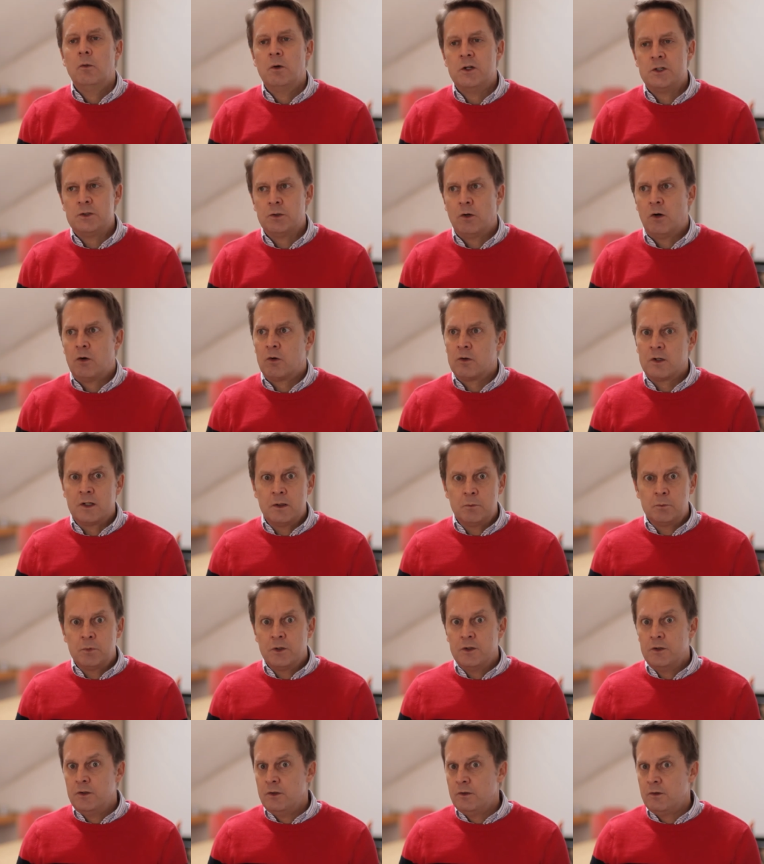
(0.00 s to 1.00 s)
which are only
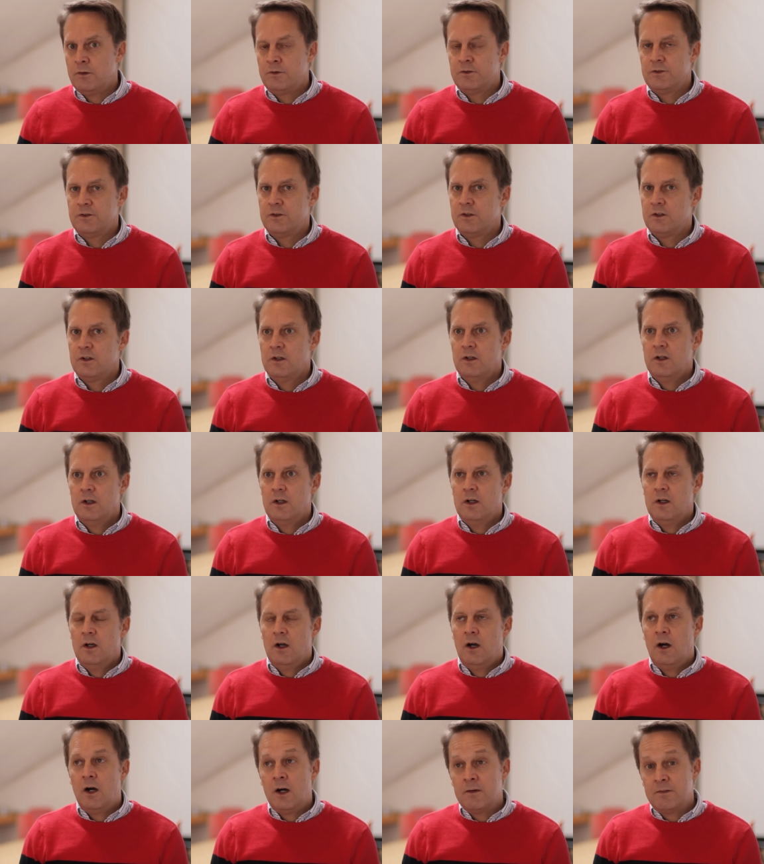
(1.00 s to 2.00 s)

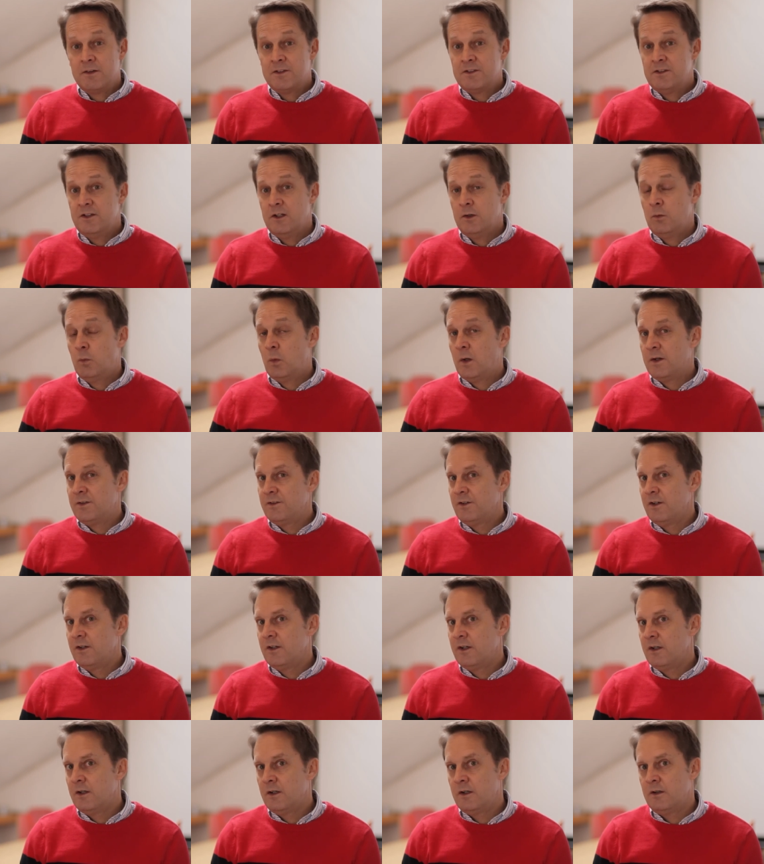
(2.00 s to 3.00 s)
harvested once a
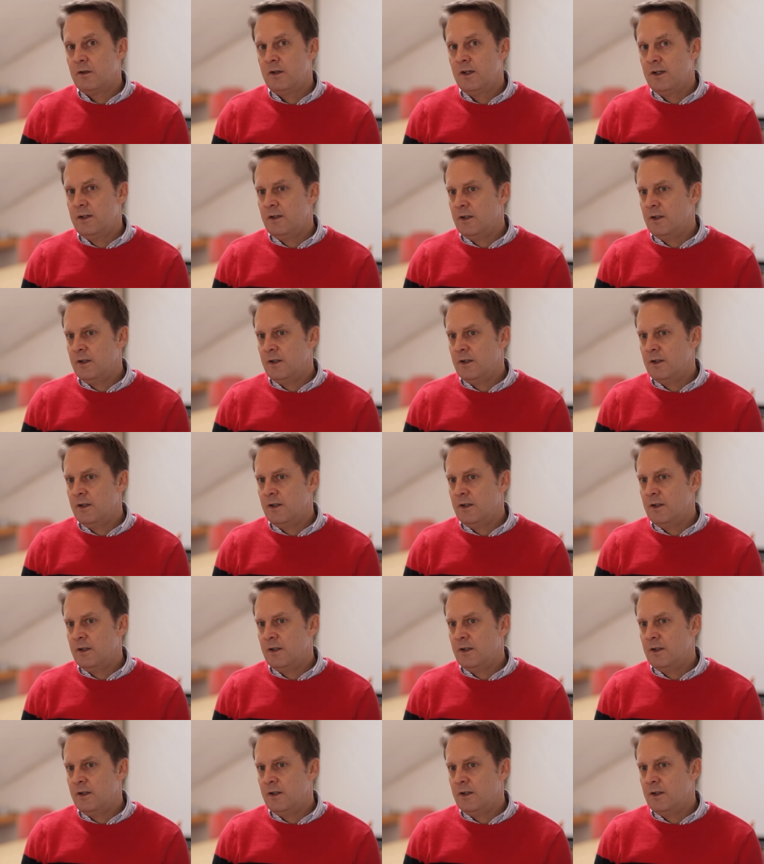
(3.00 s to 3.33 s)
year in